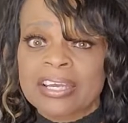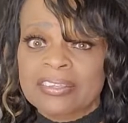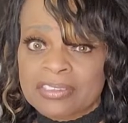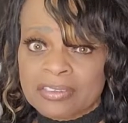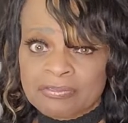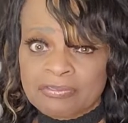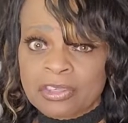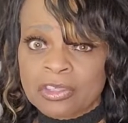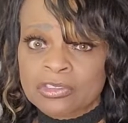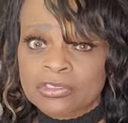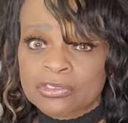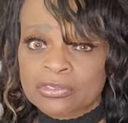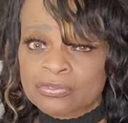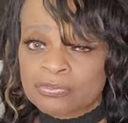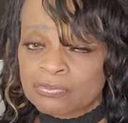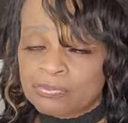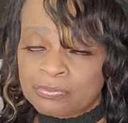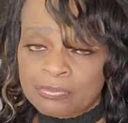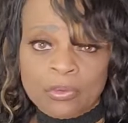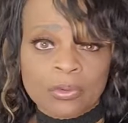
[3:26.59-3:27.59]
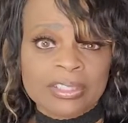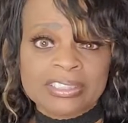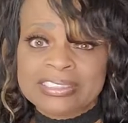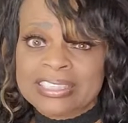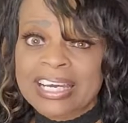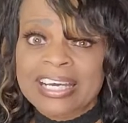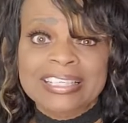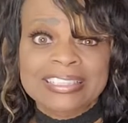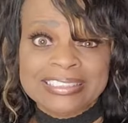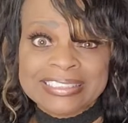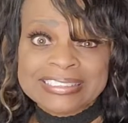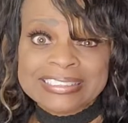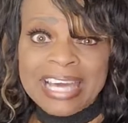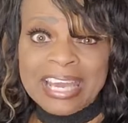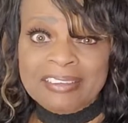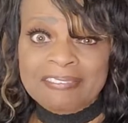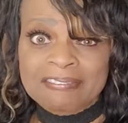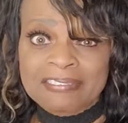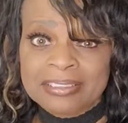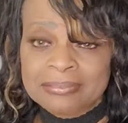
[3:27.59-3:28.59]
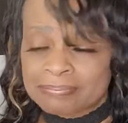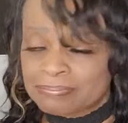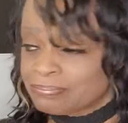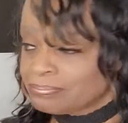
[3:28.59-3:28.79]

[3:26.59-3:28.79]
and the field force safe.